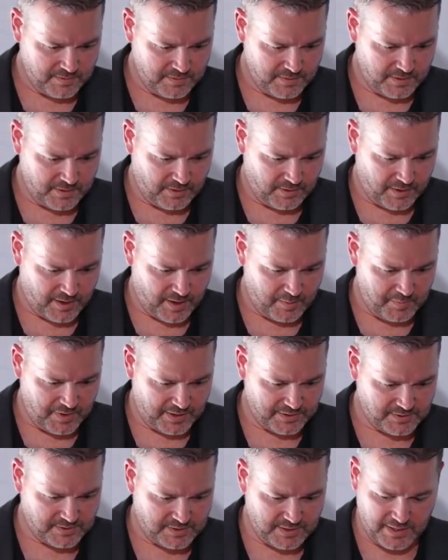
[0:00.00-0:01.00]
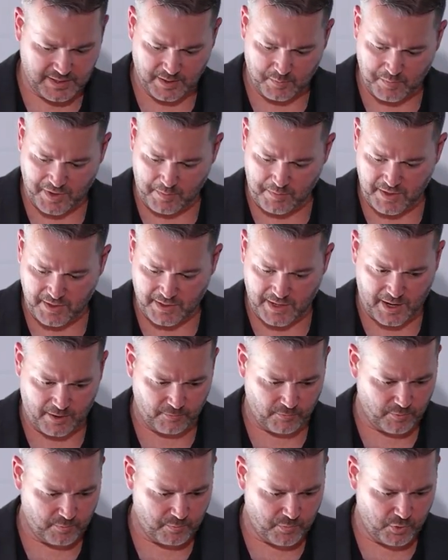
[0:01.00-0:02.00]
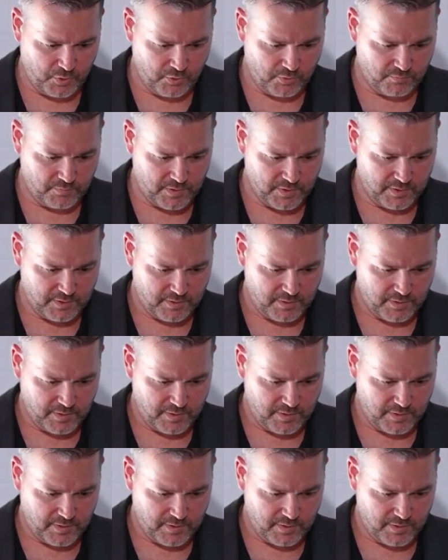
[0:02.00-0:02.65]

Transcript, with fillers: No, I'm not seeing it. Maybe it got removed.